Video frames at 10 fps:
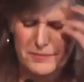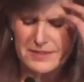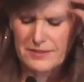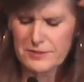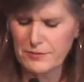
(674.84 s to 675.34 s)

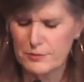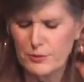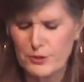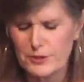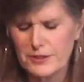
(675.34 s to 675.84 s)
sense of the
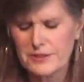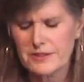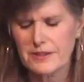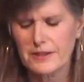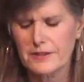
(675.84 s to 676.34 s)
word,
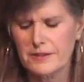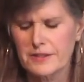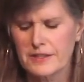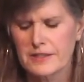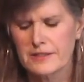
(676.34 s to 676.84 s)

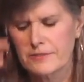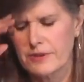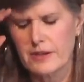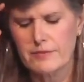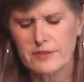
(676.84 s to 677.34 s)

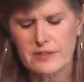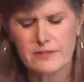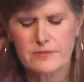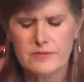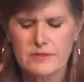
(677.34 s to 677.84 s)
when
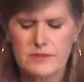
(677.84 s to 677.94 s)
everything